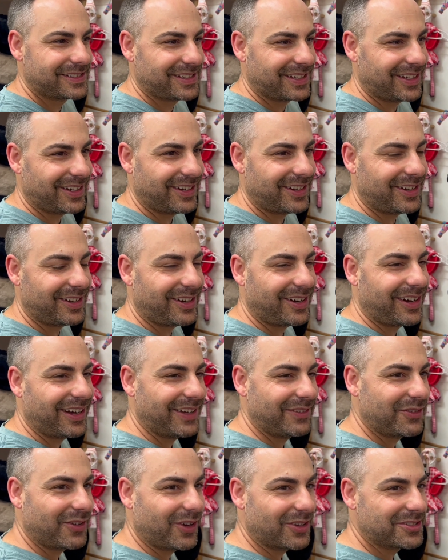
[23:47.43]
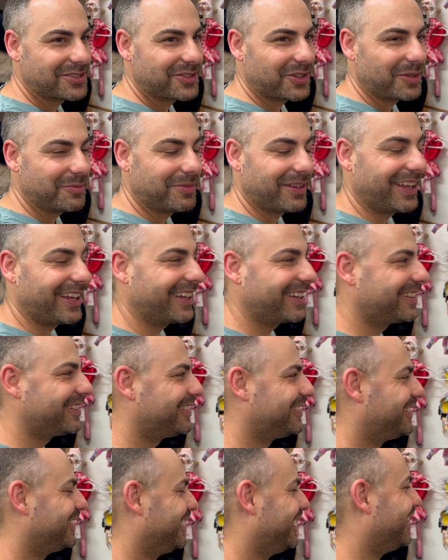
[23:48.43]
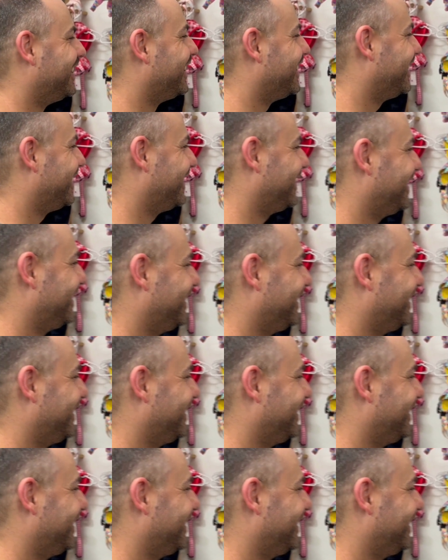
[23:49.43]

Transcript: Oh, yeah. so blank. oh, it's